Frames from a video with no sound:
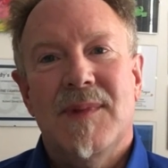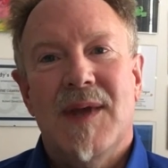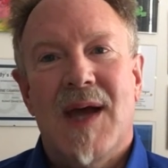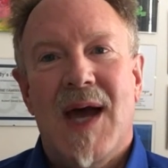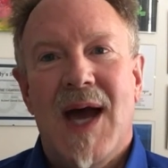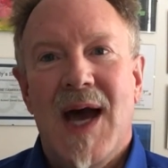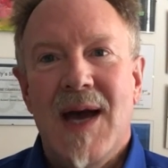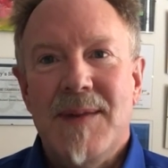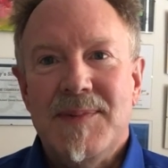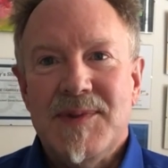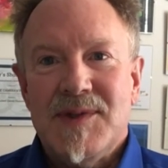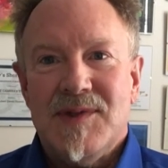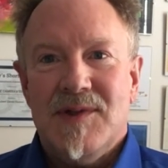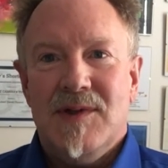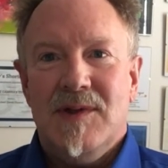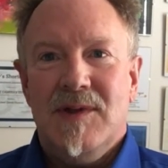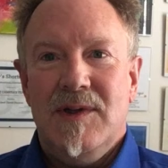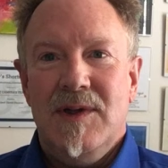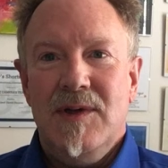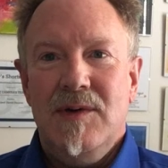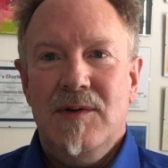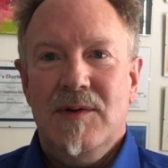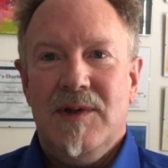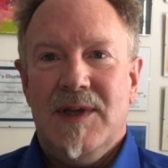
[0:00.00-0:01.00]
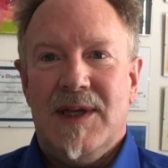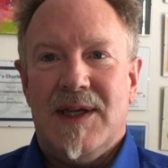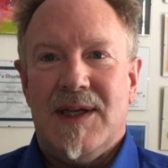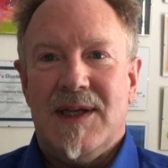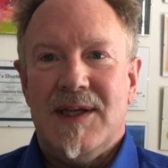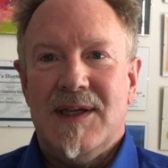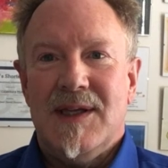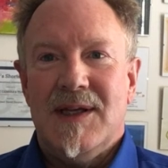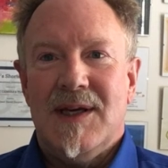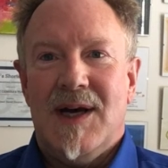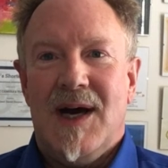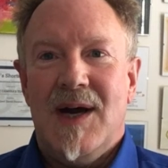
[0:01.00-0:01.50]
absolutely,
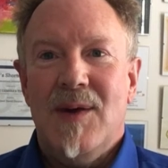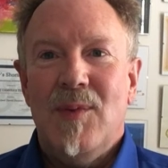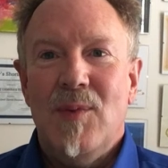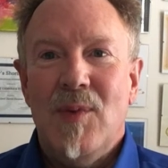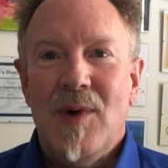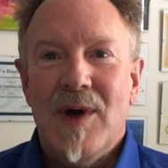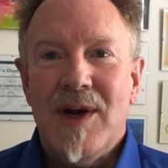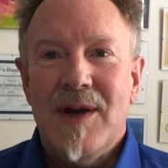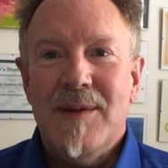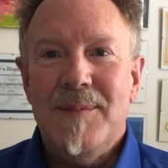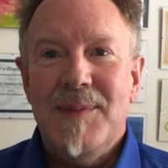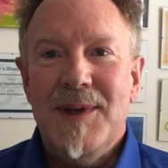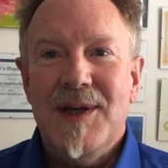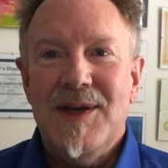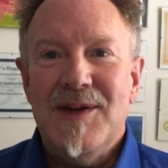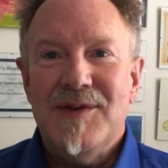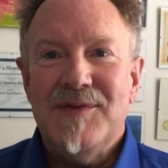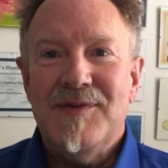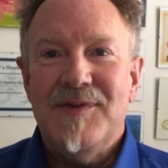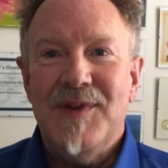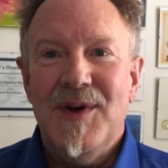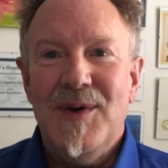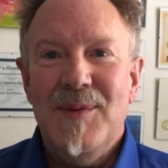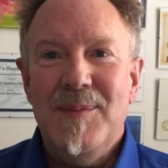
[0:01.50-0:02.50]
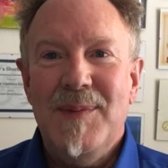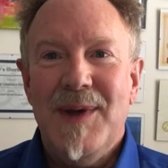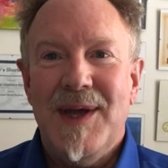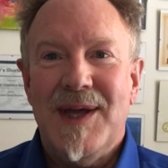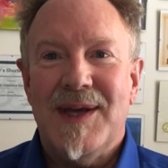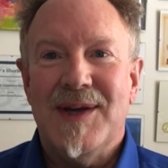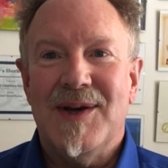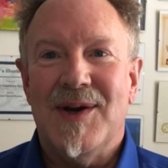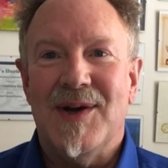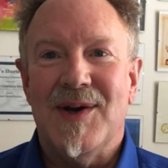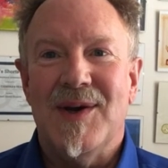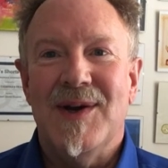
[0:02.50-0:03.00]
I want to be a
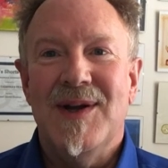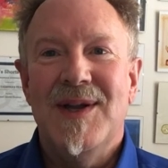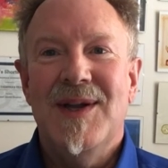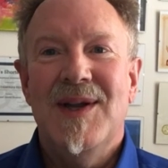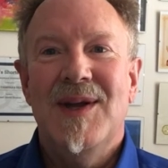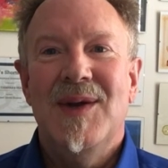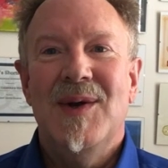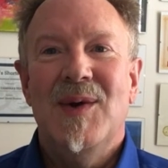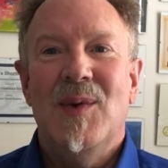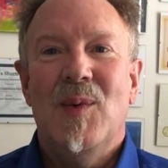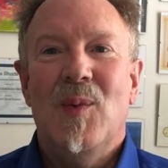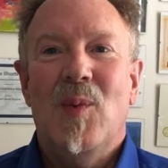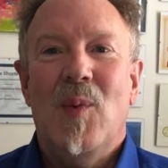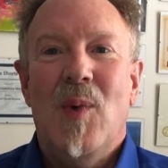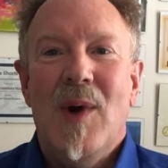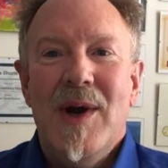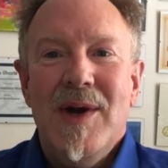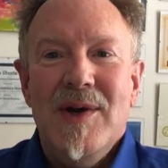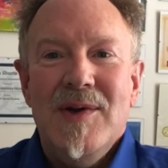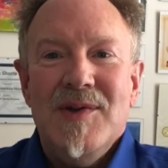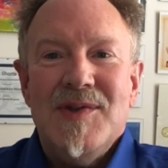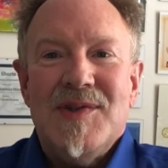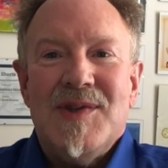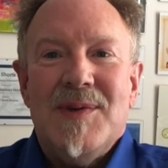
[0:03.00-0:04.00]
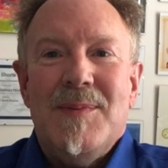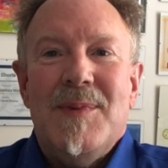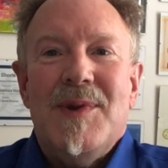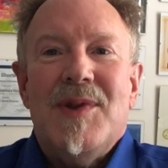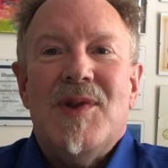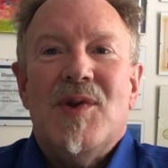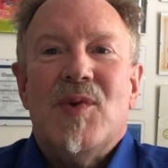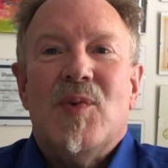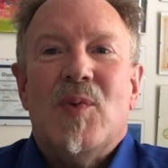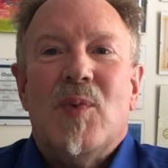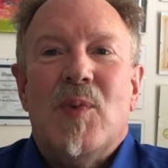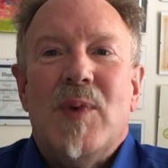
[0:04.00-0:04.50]
filmmaker. What are some of
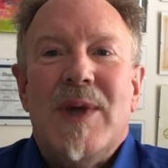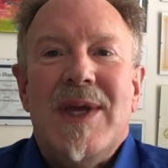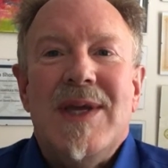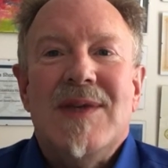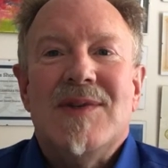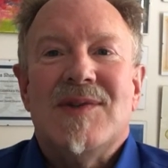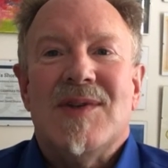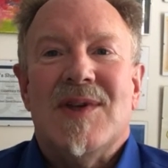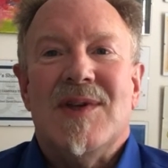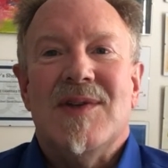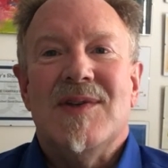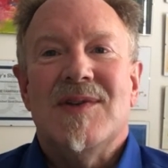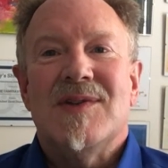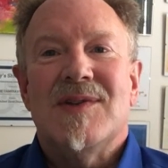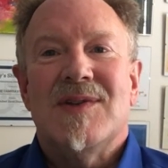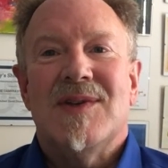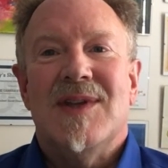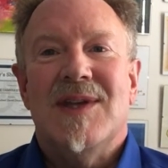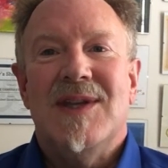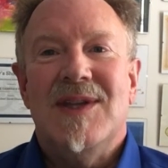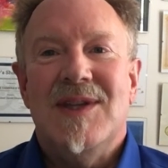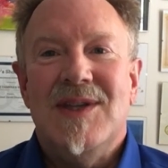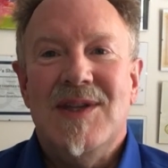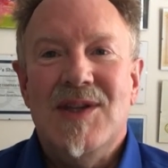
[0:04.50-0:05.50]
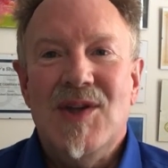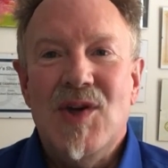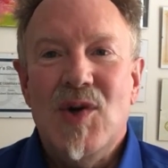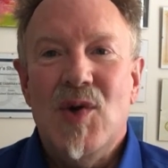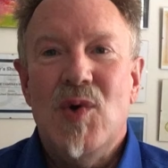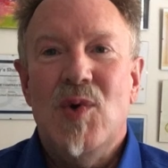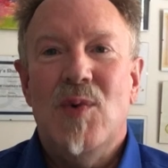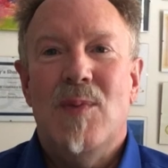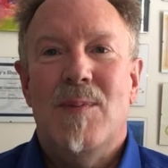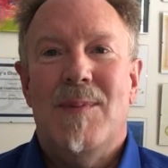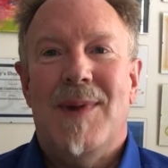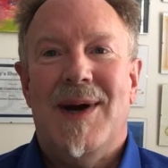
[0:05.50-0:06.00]
the reasons that
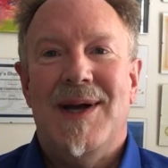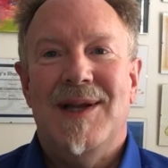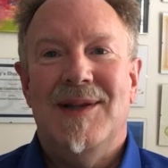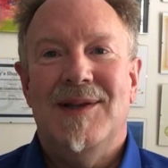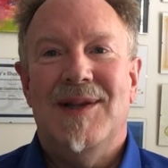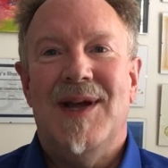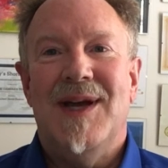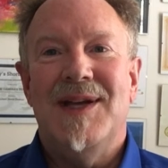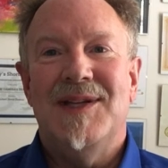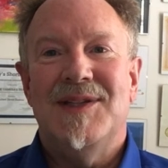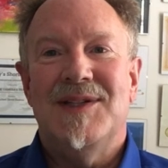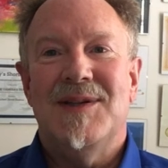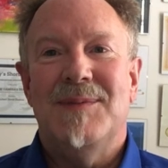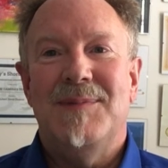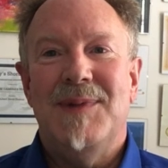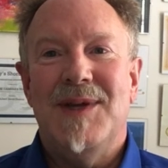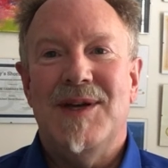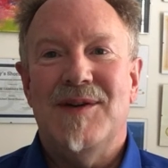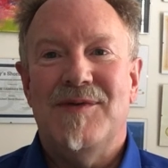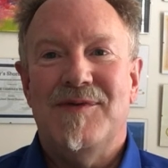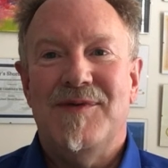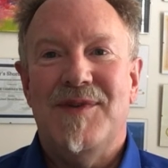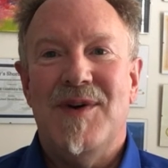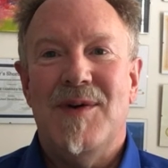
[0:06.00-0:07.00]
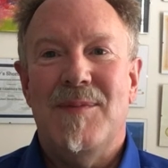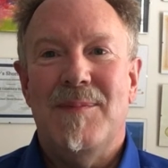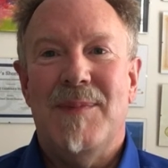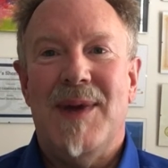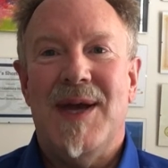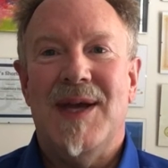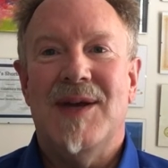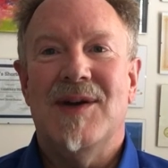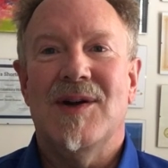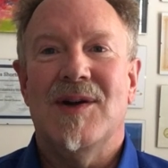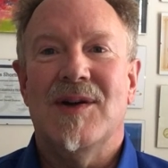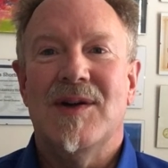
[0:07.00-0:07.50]
you might like to be a
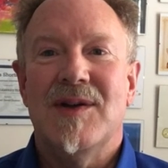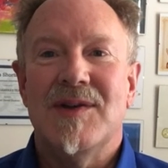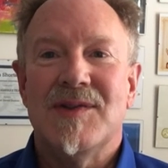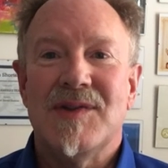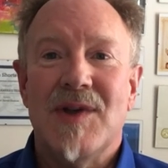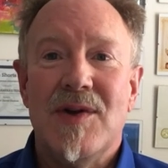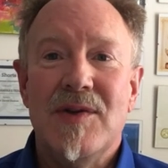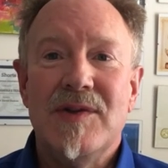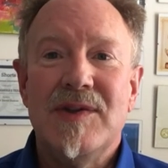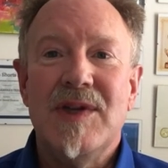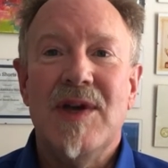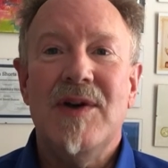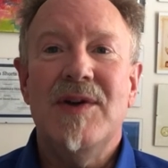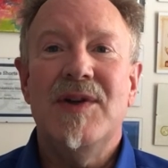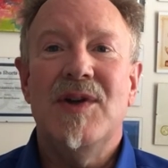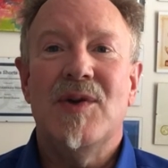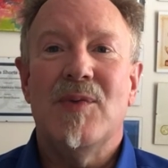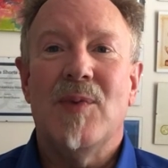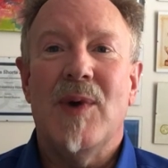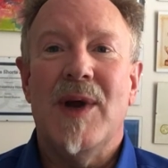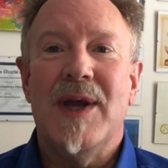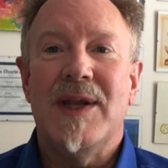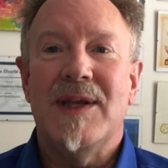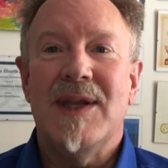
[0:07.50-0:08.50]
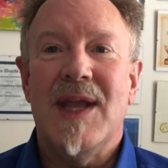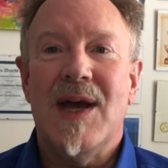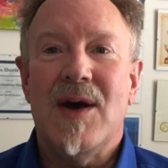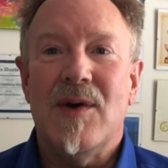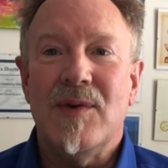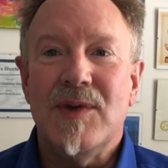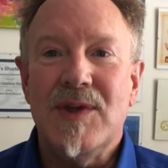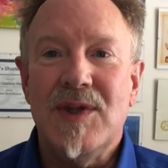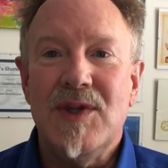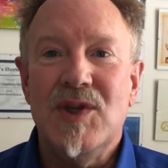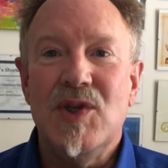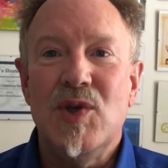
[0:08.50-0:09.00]
filmmaker? Because I'll tell you right now,
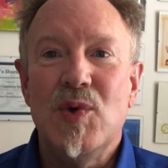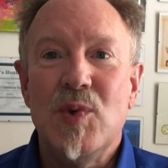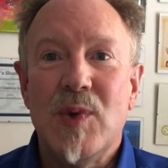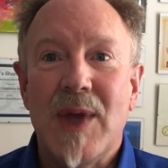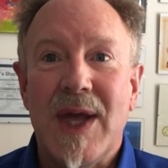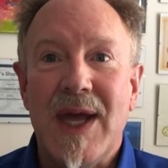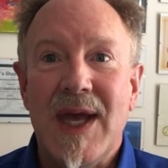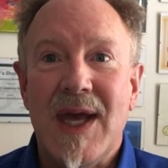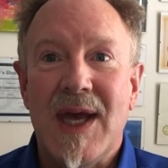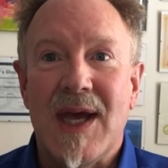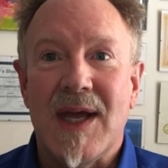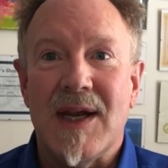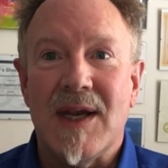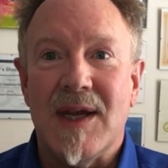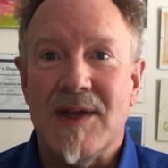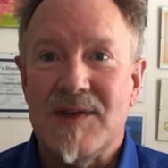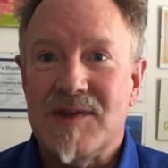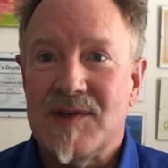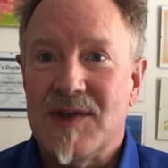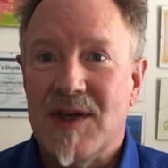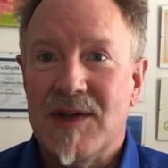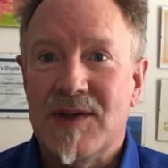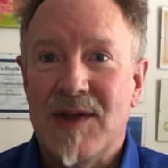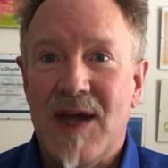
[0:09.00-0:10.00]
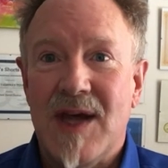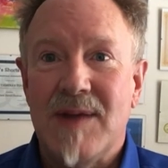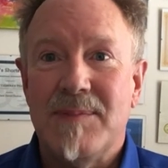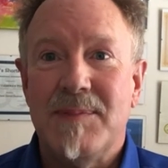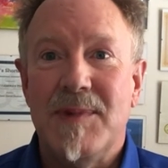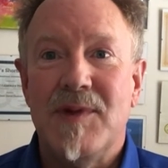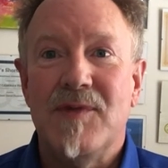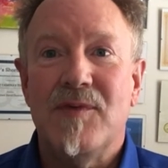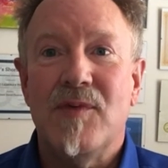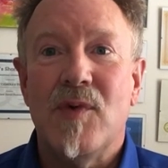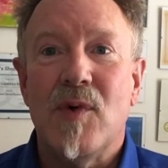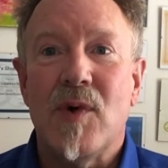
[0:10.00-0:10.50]
you can. I said that
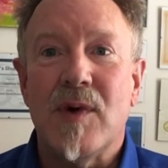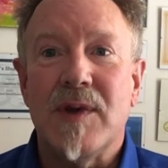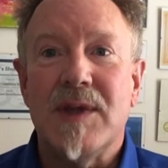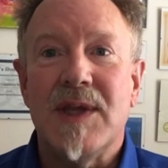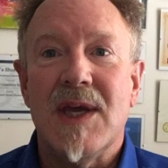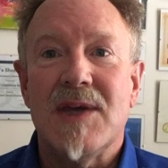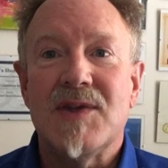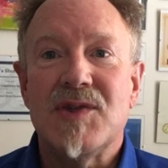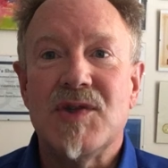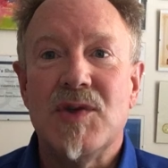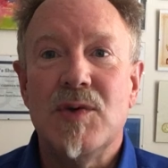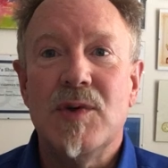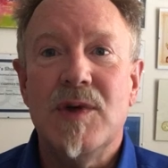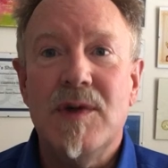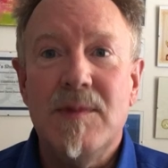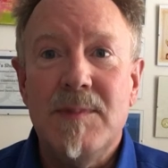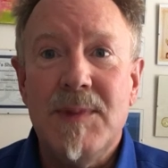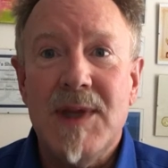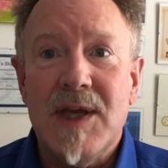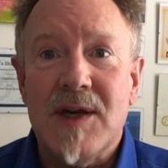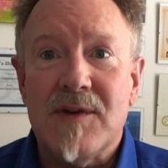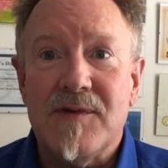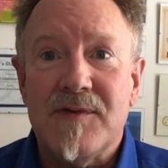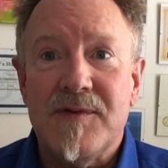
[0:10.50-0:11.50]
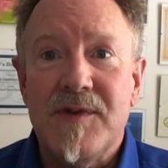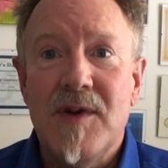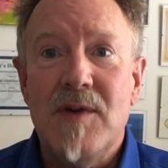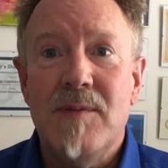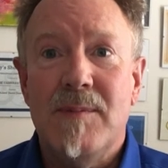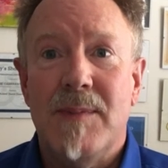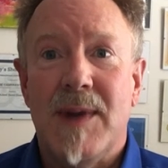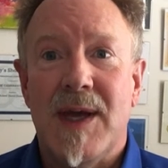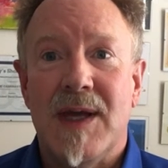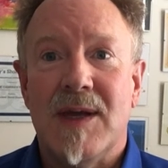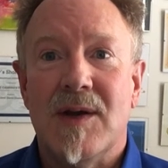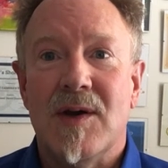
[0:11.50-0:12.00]
before. Yes, you can be a
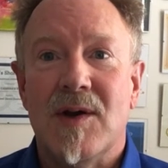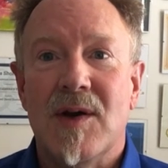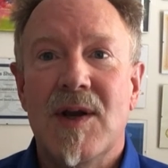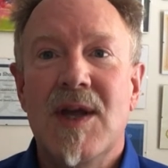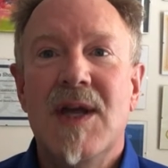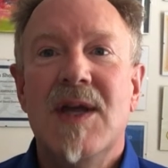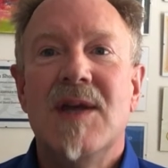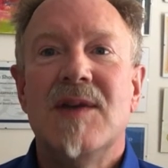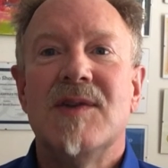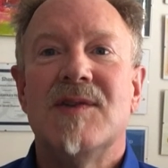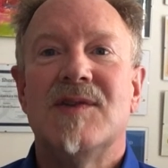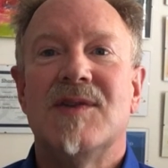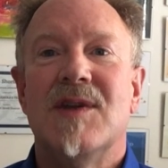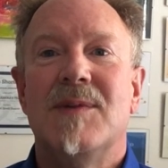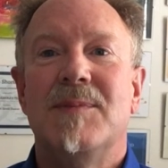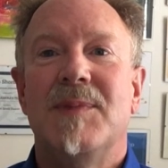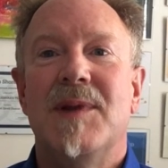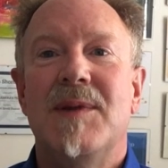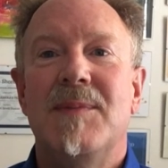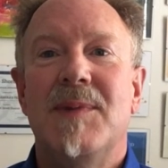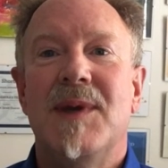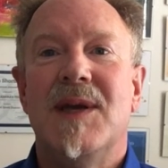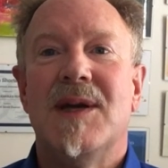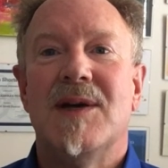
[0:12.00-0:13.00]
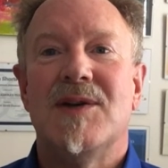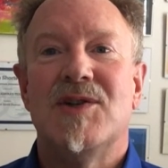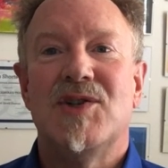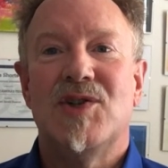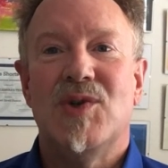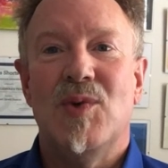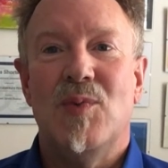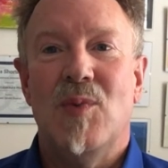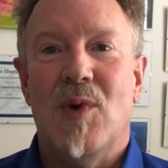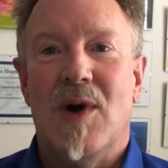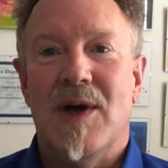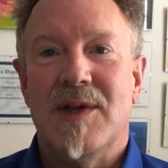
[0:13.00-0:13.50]
filmmaker simply because
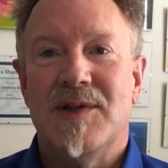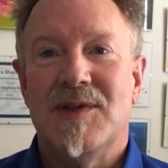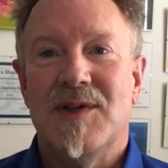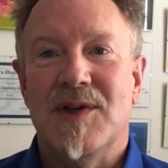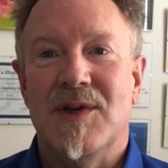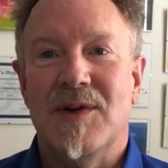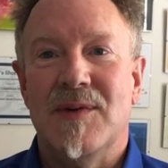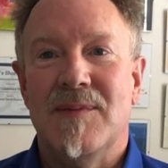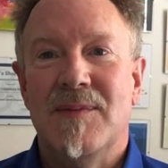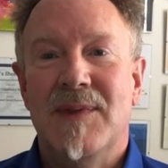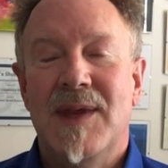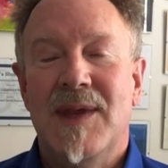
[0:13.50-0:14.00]
you want to.